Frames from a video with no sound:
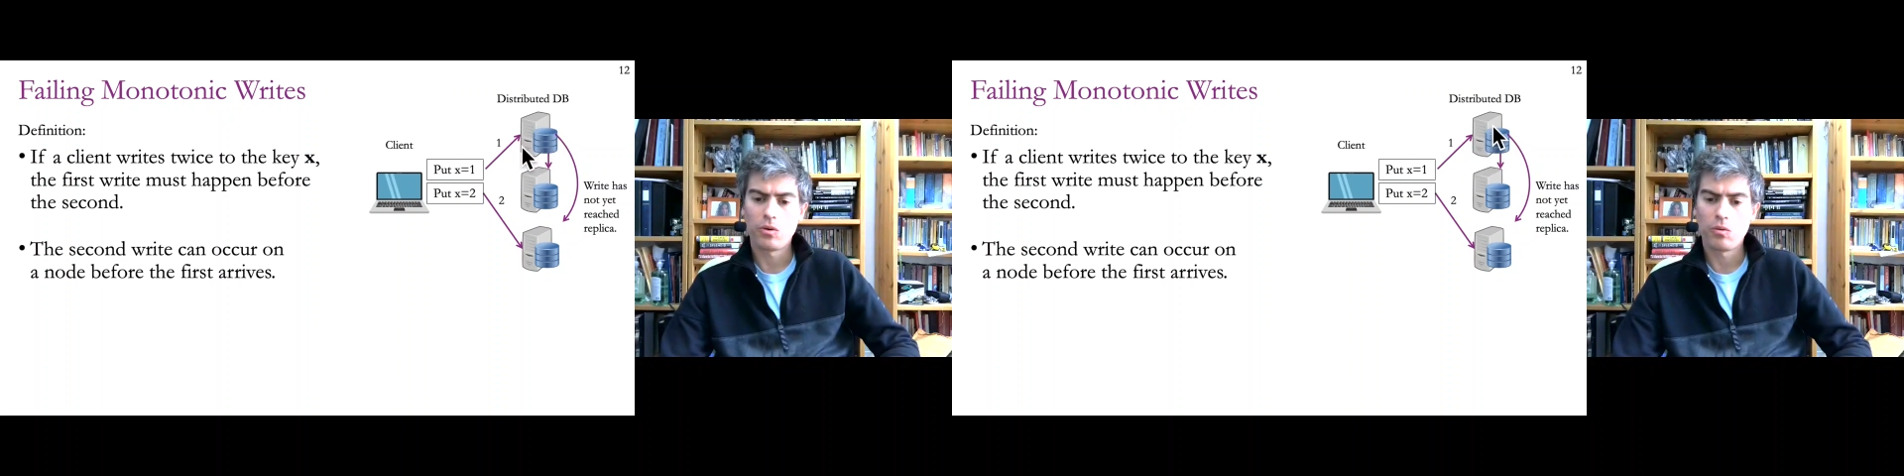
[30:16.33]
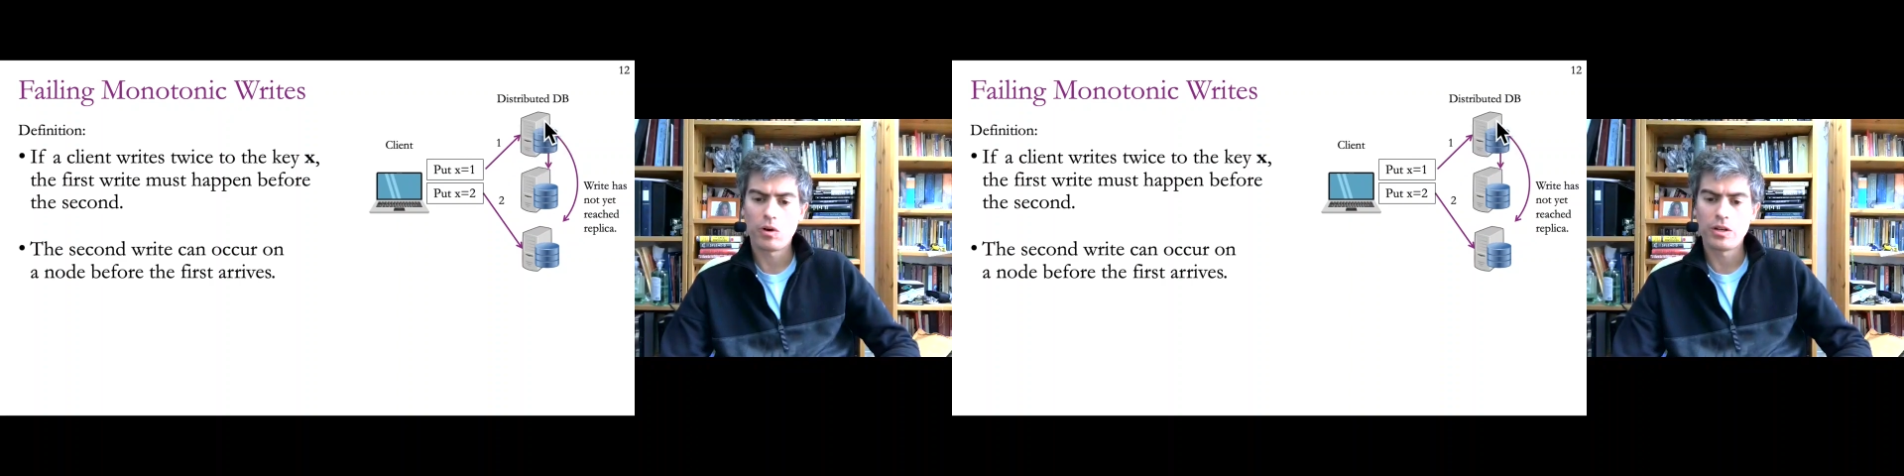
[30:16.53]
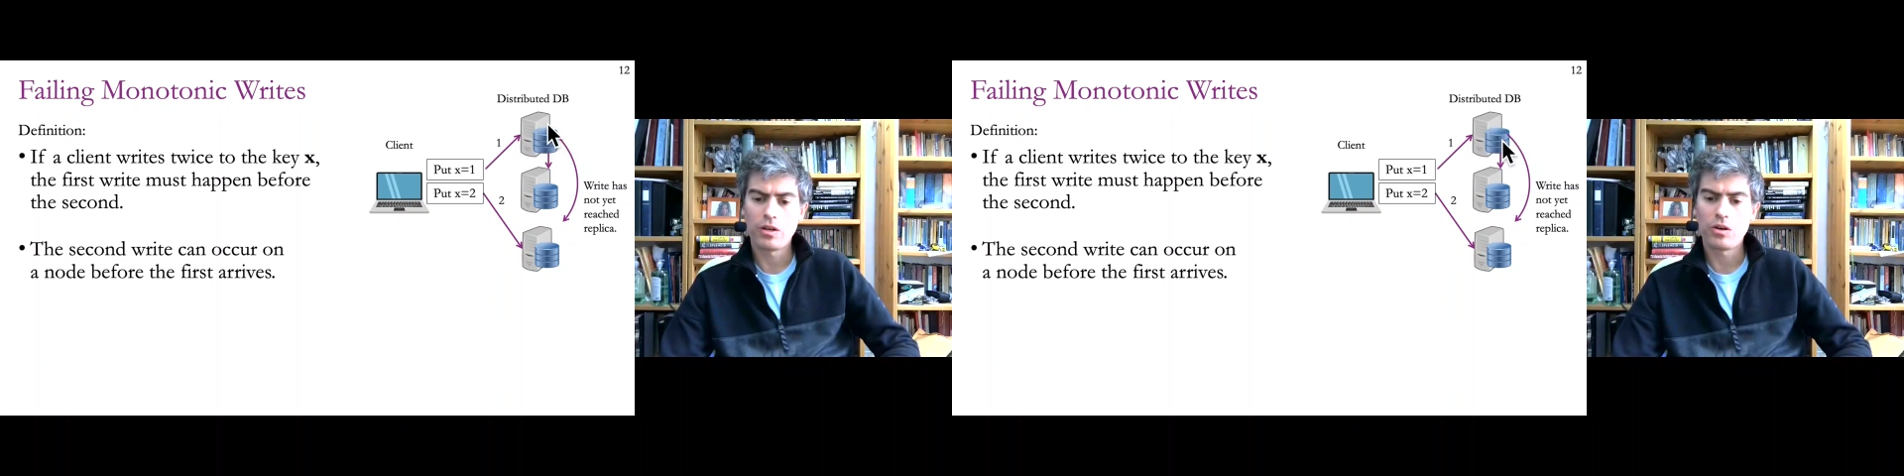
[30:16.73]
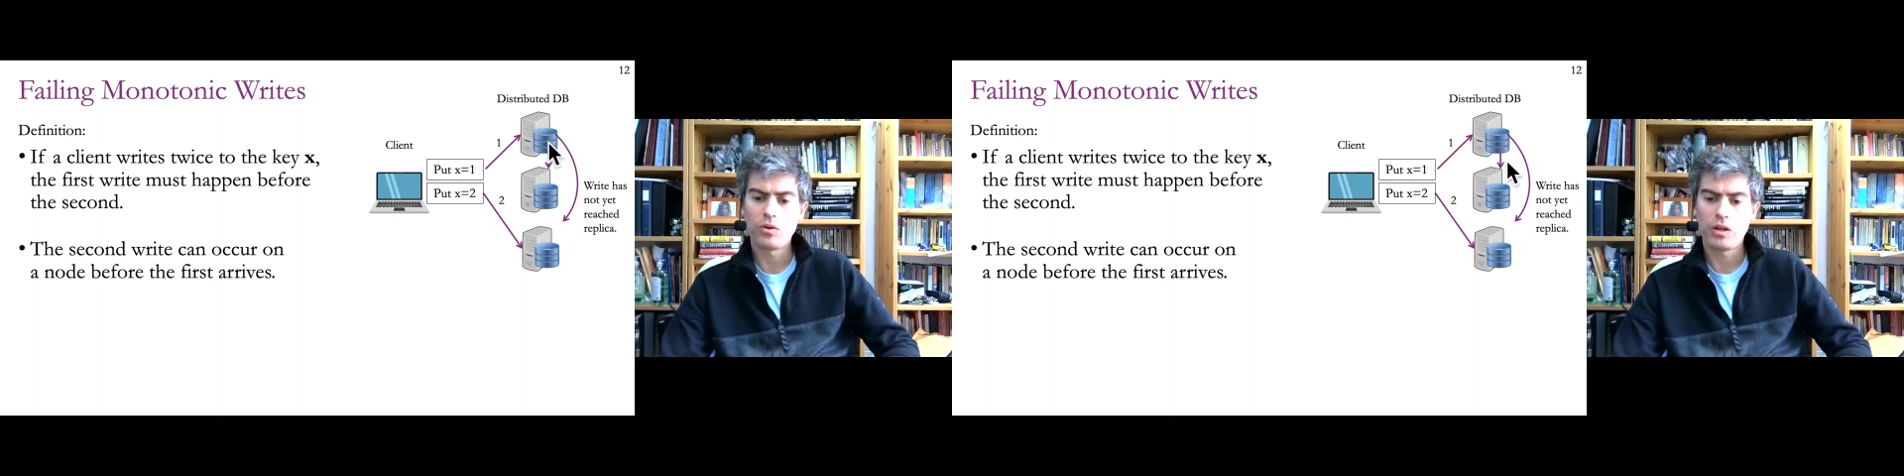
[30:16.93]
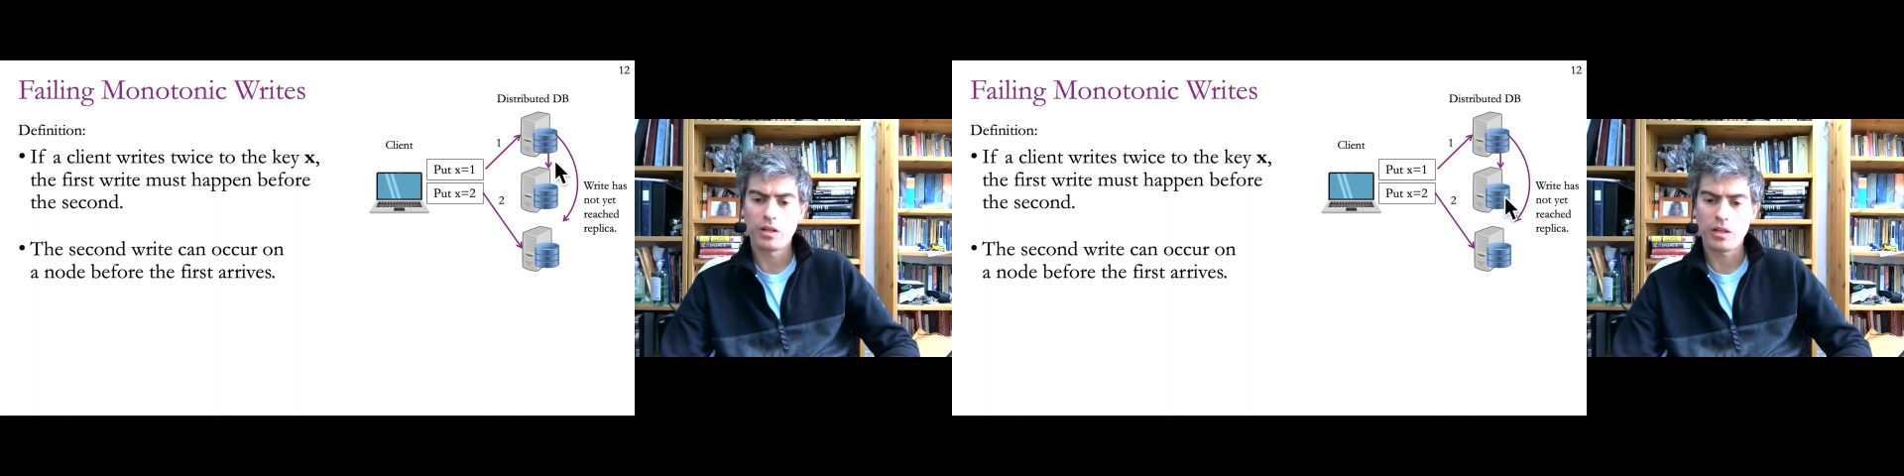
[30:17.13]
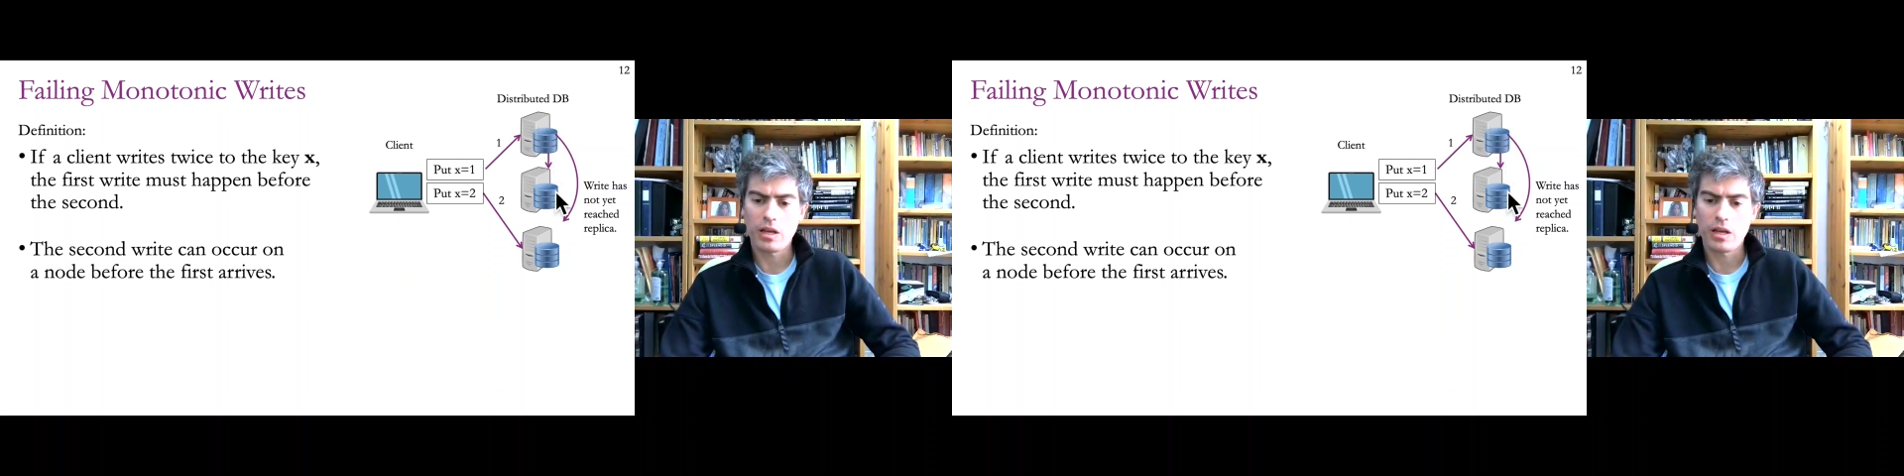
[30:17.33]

one node and